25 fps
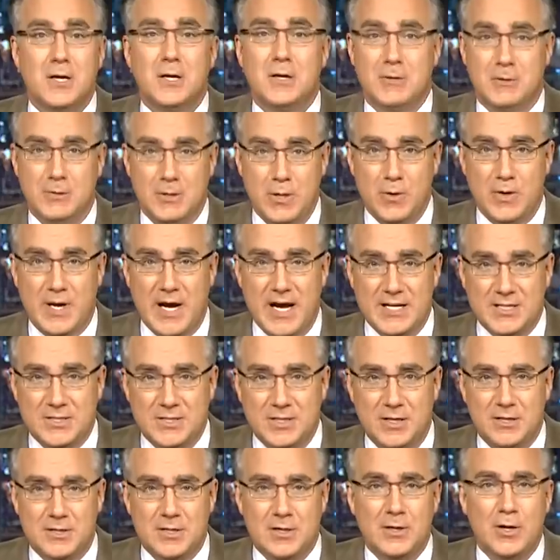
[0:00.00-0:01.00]
you guessed
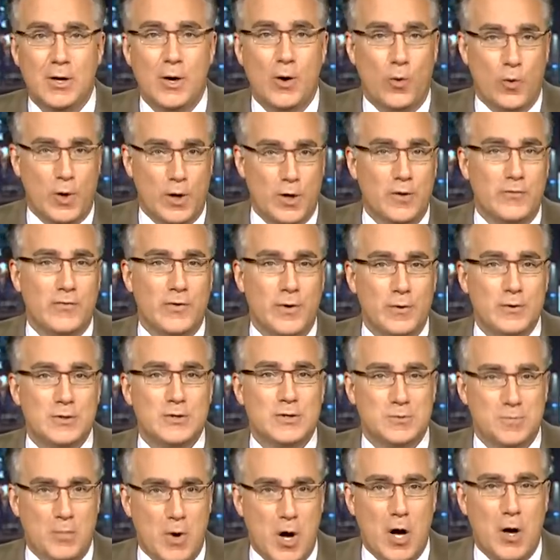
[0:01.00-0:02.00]
it, one of those
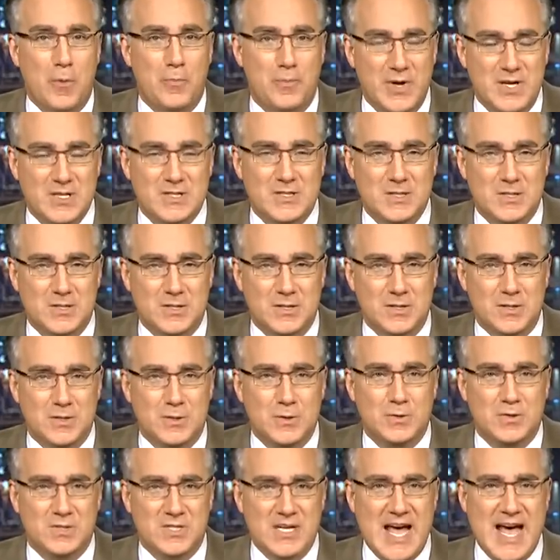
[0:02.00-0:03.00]
small businesses
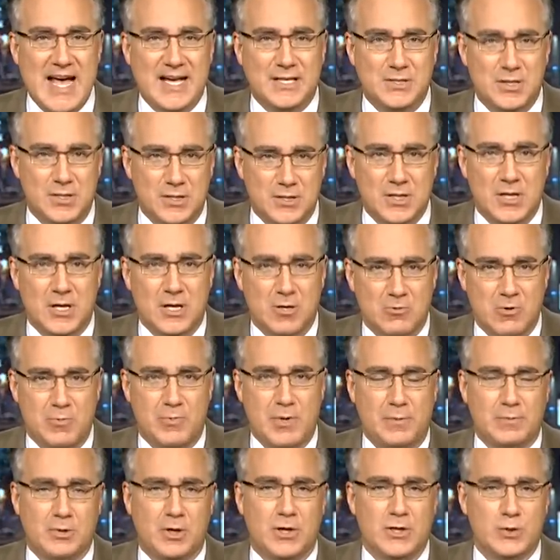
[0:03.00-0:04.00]
whose taxes
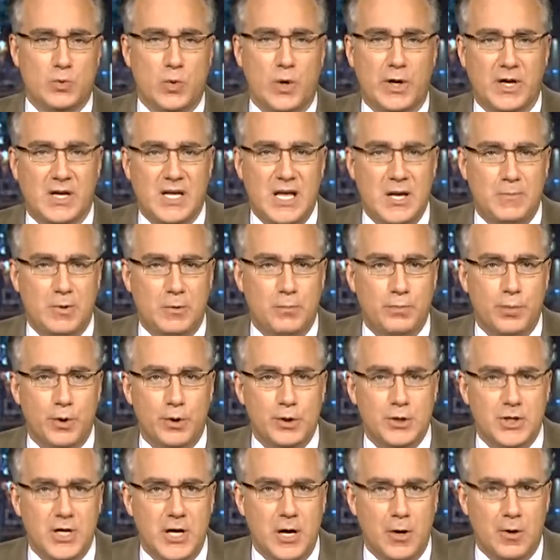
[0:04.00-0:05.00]
Republicans want to keep at
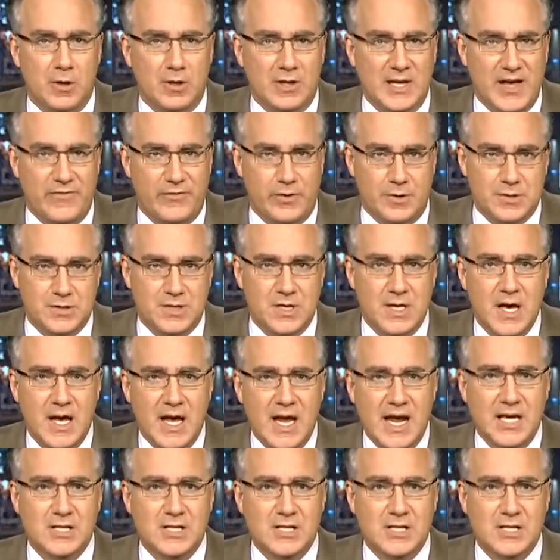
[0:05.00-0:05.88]
Bush-era levels. He's